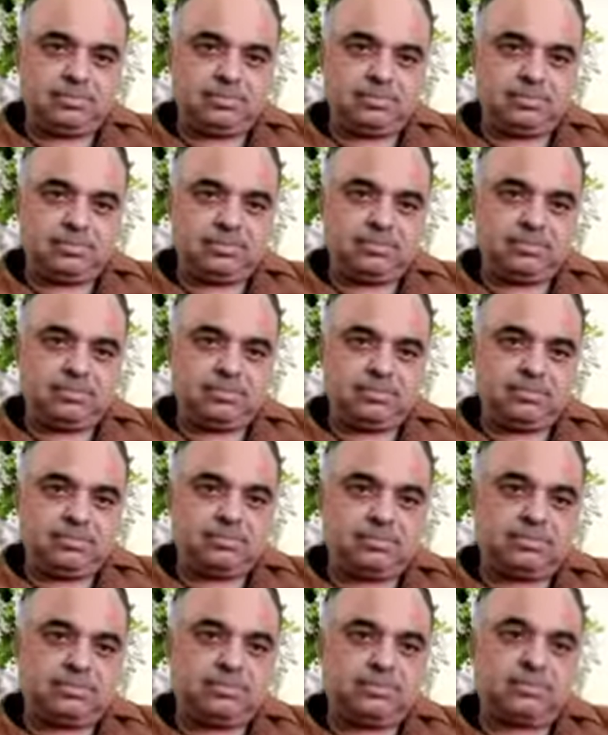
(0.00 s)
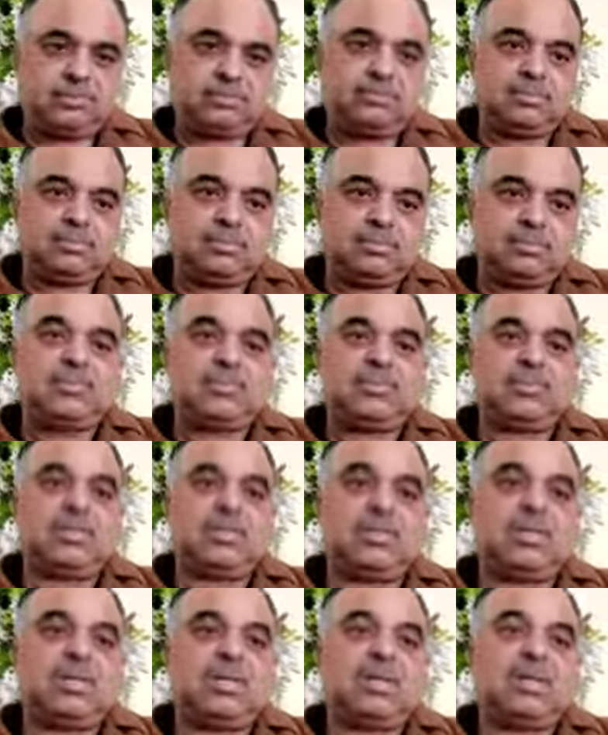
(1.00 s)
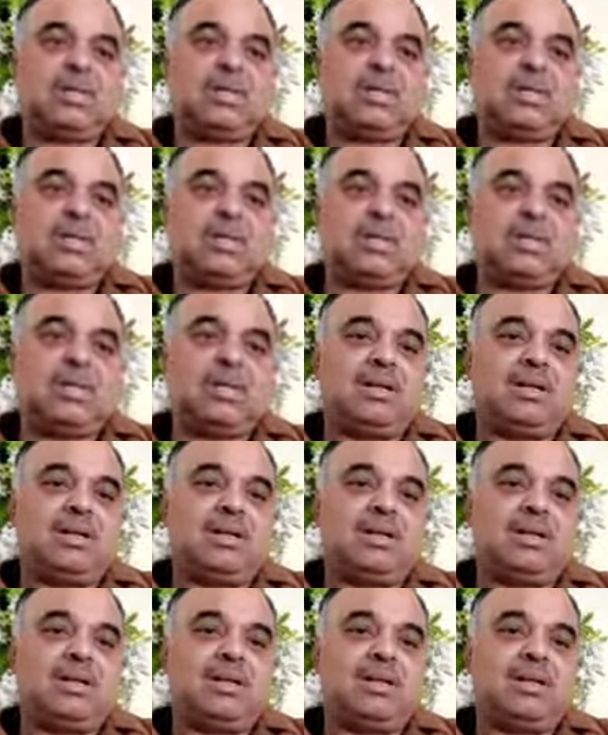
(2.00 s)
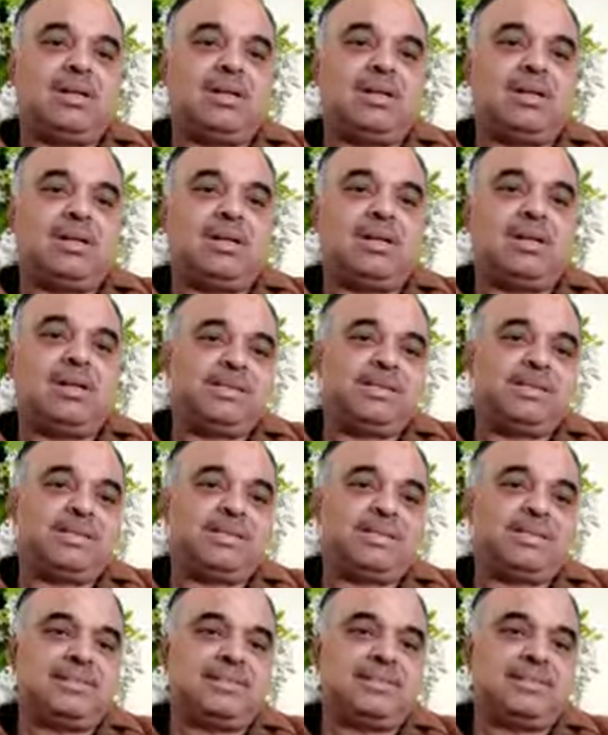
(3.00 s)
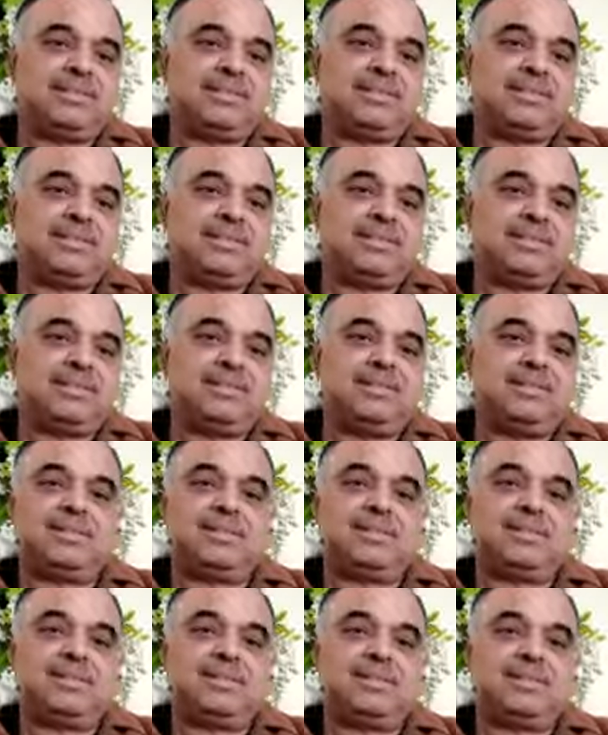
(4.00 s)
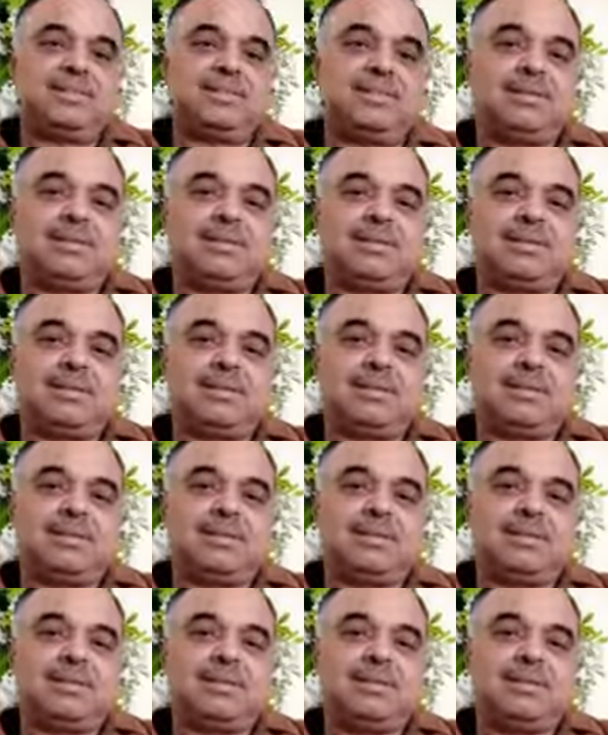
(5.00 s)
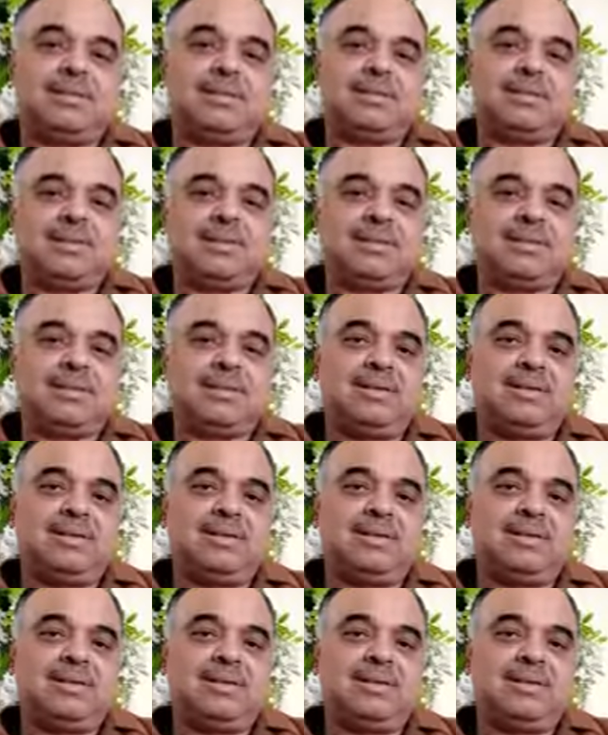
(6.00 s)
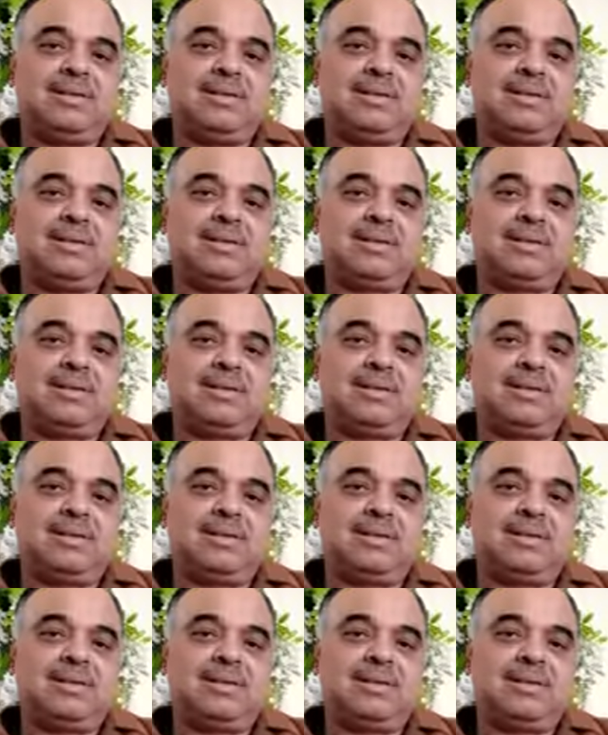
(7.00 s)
(silent)